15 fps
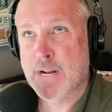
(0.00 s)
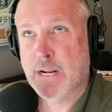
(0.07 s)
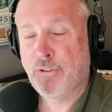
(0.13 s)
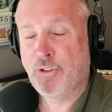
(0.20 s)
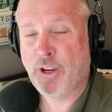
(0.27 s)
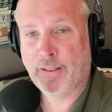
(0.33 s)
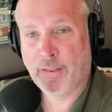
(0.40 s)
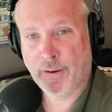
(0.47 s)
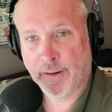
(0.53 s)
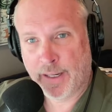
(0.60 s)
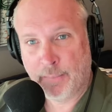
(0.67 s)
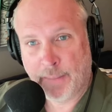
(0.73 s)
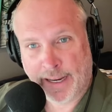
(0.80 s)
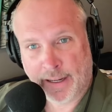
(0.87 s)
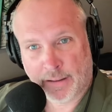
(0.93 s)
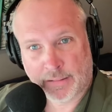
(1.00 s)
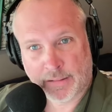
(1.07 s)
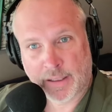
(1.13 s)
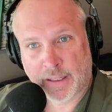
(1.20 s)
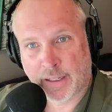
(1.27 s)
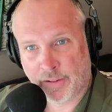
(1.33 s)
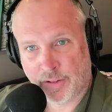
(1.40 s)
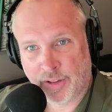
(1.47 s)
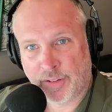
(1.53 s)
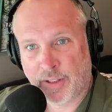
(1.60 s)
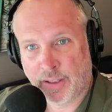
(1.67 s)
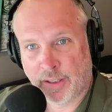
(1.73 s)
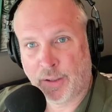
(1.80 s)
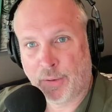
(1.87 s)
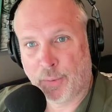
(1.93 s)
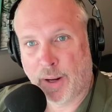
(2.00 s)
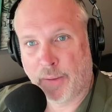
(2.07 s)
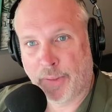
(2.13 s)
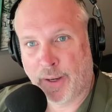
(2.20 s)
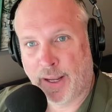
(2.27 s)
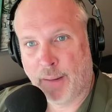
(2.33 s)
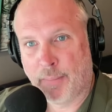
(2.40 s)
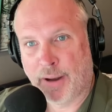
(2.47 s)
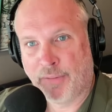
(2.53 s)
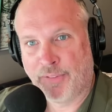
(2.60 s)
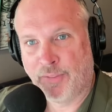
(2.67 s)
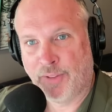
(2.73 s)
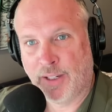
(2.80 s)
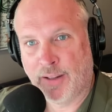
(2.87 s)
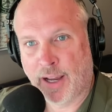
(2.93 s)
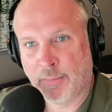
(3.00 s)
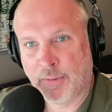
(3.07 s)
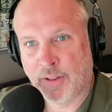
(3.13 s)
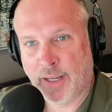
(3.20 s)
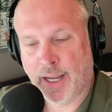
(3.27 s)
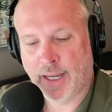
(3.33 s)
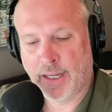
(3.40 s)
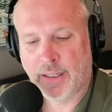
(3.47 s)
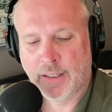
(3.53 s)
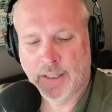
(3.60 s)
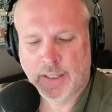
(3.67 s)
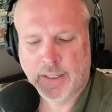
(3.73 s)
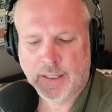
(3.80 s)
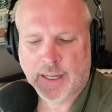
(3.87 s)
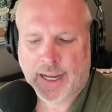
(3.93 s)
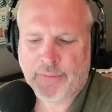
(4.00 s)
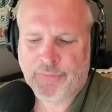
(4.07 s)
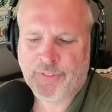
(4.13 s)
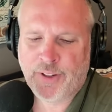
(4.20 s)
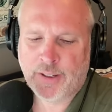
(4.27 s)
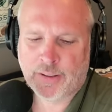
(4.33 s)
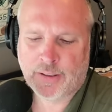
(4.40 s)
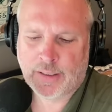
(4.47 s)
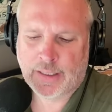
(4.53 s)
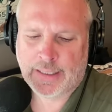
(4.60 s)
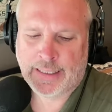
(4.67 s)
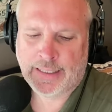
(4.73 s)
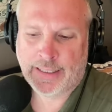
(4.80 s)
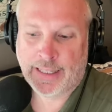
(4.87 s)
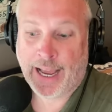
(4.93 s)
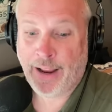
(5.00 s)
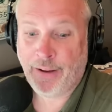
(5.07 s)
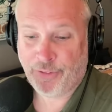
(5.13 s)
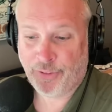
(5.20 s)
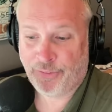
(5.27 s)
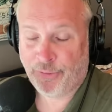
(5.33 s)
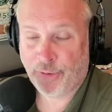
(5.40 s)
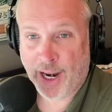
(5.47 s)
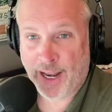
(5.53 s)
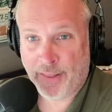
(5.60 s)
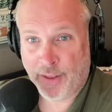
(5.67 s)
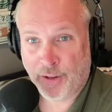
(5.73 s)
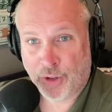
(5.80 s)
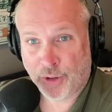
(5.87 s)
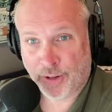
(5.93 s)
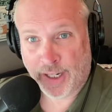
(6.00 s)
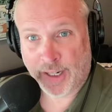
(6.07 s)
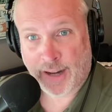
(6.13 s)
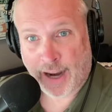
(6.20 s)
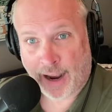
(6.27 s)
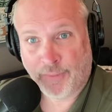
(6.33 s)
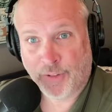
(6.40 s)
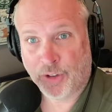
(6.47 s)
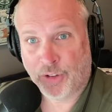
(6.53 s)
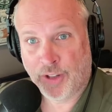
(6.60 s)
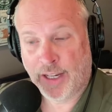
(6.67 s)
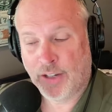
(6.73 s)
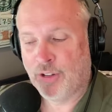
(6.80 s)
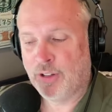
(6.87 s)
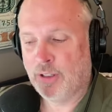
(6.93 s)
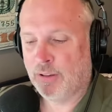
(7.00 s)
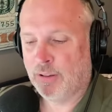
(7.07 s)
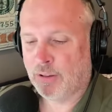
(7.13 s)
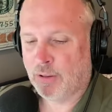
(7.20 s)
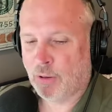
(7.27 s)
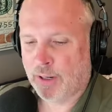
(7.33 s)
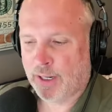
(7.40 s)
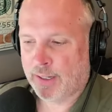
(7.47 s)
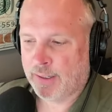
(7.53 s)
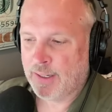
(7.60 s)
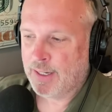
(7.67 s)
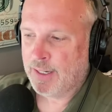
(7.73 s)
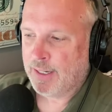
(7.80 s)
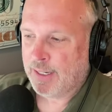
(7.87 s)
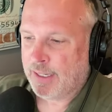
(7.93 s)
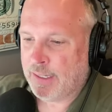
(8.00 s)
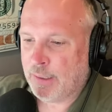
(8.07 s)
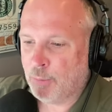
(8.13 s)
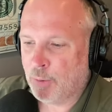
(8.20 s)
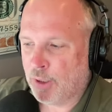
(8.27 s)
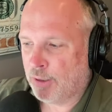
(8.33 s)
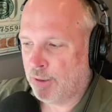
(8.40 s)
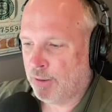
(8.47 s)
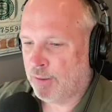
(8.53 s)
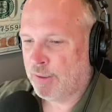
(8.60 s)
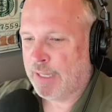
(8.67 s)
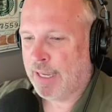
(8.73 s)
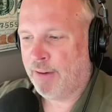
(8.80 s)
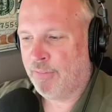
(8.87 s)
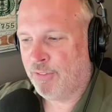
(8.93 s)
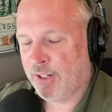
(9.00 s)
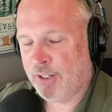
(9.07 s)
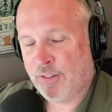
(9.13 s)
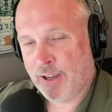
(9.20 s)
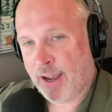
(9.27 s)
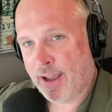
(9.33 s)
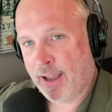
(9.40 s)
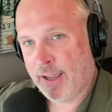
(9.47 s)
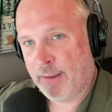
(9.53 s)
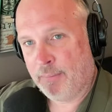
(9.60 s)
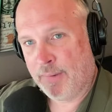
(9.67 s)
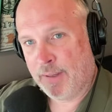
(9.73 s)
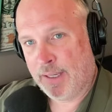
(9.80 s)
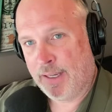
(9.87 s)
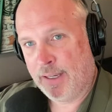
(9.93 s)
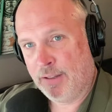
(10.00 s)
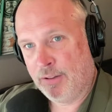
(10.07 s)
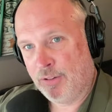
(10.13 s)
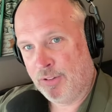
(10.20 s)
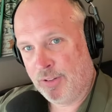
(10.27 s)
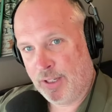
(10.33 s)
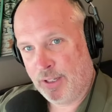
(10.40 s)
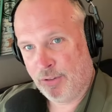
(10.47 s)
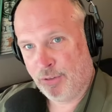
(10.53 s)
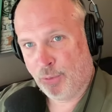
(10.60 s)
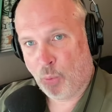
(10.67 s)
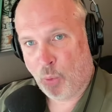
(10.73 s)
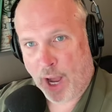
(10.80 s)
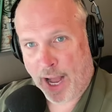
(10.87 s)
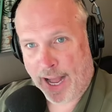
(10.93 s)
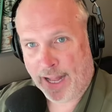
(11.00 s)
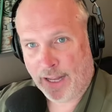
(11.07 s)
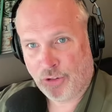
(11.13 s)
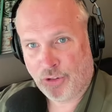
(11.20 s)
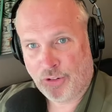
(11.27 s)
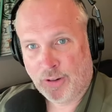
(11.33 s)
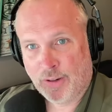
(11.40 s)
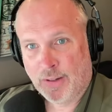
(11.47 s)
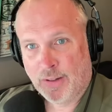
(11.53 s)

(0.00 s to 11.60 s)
check their email consistently throughout the day about fifty times a day. I feel uh, I have a friend that during a conversation, Laura, he will every time his his watch